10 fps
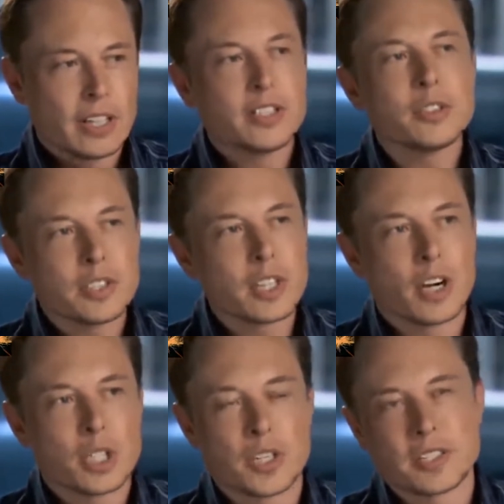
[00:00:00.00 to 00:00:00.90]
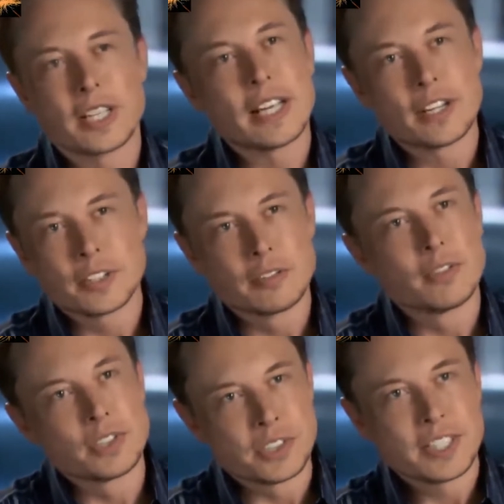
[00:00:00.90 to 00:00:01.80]
it's an interesting contrast, like Edison
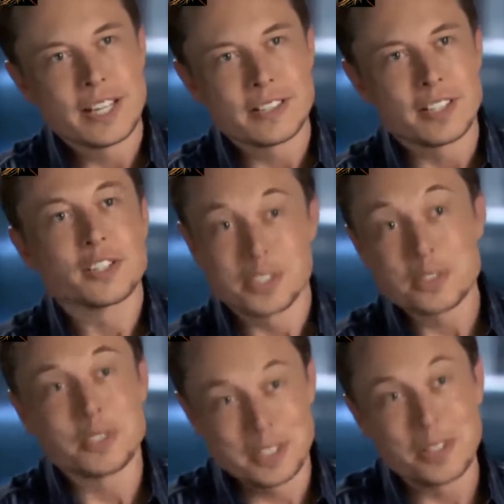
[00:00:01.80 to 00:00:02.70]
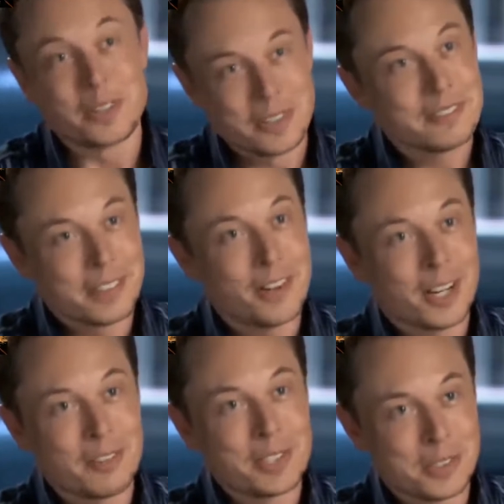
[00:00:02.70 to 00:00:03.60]
versus Tesla, because interesting, the
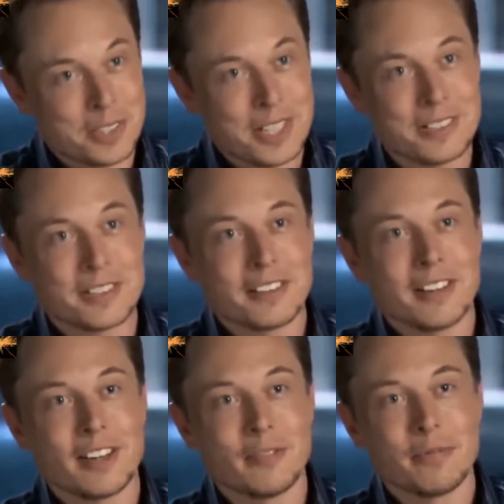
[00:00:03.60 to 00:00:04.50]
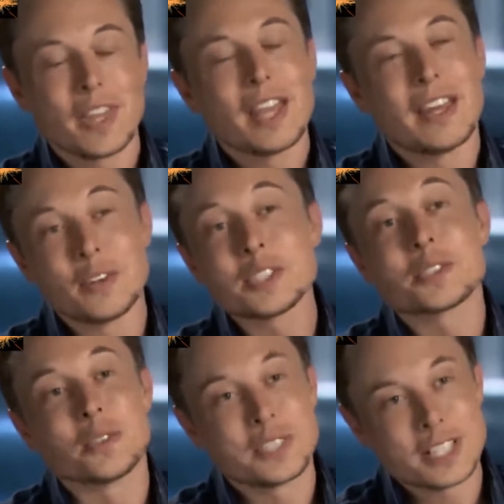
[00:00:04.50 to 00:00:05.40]
car company is called Tesla. And the reason
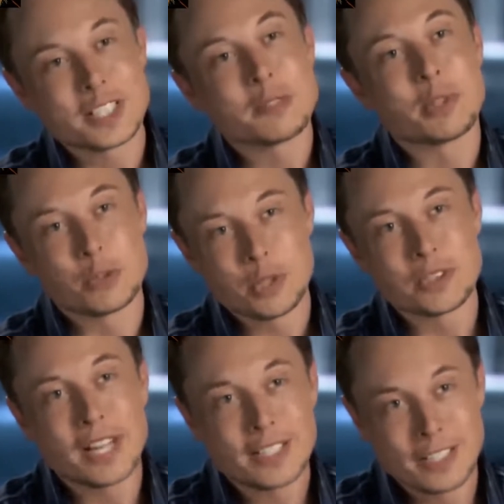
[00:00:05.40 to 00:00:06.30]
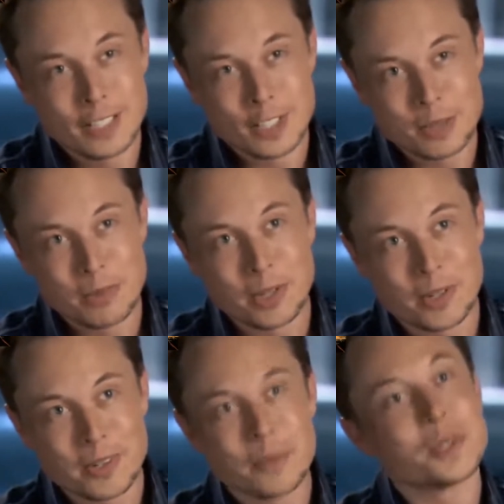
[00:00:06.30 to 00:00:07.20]
it's called Tesla is because we use an AC induction
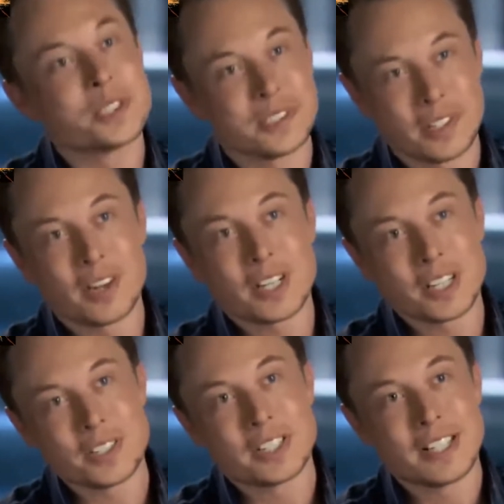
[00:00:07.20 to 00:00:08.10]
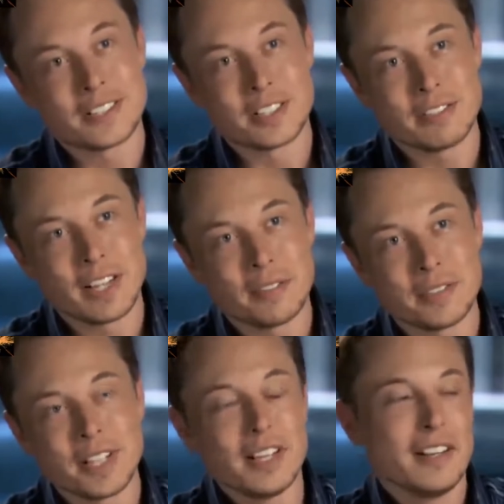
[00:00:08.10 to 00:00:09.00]
motor, which is an architecture that Tesla developed.